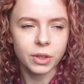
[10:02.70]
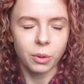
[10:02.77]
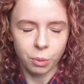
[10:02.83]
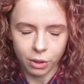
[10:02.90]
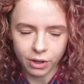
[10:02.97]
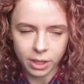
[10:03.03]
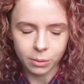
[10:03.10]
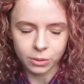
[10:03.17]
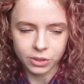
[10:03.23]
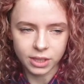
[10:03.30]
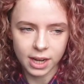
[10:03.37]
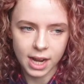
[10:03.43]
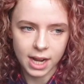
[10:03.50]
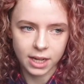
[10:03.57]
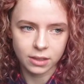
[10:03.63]
that we're able to
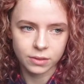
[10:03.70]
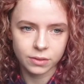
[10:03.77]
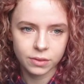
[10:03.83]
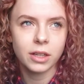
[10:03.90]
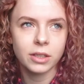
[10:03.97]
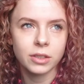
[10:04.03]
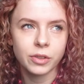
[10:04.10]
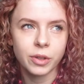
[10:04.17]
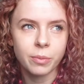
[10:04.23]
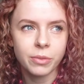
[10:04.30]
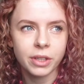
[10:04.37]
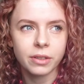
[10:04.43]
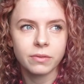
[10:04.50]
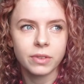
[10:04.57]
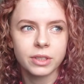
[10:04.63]
have
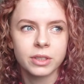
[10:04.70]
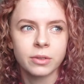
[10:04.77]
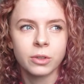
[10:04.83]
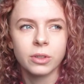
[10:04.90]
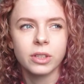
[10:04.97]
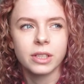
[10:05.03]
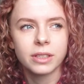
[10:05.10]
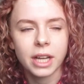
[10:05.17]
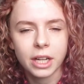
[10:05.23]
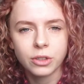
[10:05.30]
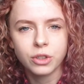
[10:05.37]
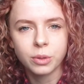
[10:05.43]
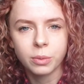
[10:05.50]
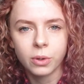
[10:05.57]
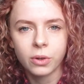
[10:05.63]
something physical and
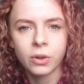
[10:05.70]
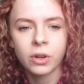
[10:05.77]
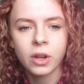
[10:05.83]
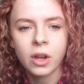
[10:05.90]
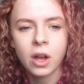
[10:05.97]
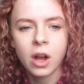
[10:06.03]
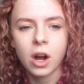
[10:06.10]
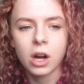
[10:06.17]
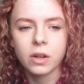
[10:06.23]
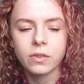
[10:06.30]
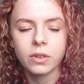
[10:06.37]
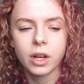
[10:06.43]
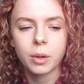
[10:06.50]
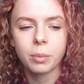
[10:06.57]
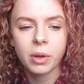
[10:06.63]
tangible of
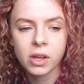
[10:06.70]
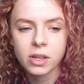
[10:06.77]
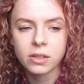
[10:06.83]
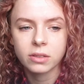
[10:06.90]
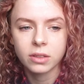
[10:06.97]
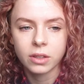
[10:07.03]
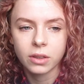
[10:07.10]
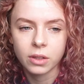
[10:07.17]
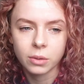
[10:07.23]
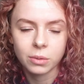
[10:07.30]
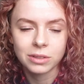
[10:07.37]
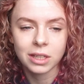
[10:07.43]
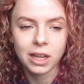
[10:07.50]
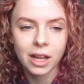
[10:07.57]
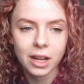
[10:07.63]
a person that
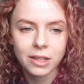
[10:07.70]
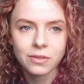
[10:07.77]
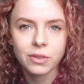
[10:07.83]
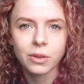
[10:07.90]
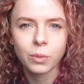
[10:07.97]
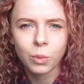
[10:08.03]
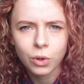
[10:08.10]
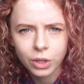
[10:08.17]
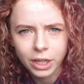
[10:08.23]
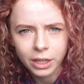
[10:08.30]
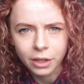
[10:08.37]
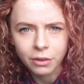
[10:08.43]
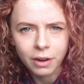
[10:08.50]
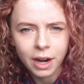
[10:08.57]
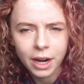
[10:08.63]
was alive and
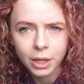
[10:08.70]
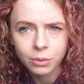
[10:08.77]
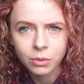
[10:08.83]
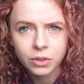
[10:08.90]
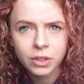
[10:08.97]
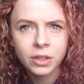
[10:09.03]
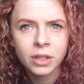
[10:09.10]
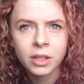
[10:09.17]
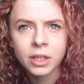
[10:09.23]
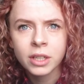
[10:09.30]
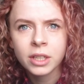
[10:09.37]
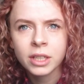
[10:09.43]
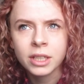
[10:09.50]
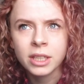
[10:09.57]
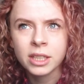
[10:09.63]
walking around
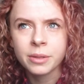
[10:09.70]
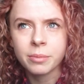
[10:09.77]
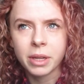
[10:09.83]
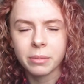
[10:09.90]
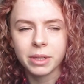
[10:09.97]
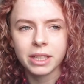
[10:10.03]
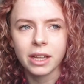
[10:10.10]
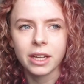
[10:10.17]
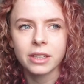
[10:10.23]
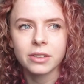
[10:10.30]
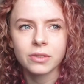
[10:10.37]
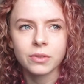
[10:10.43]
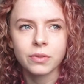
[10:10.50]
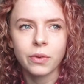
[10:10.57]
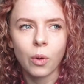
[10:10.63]
maybe like
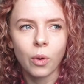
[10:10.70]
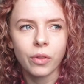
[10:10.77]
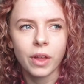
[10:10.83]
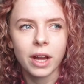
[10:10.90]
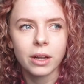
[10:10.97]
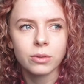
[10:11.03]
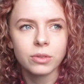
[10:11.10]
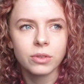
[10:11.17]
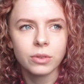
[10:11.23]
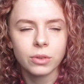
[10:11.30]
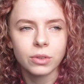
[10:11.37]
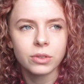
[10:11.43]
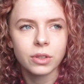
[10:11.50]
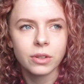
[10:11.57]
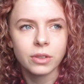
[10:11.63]
4,000
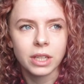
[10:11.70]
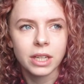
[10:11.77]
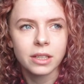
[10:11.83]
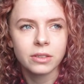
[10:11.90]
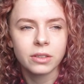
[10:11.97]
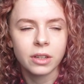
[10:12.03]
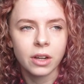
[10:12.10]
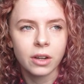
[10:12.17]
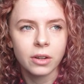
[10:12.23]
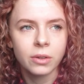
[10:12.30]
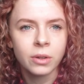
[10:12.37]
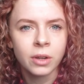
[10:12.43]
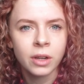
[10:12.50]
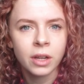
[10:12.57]
or so years ago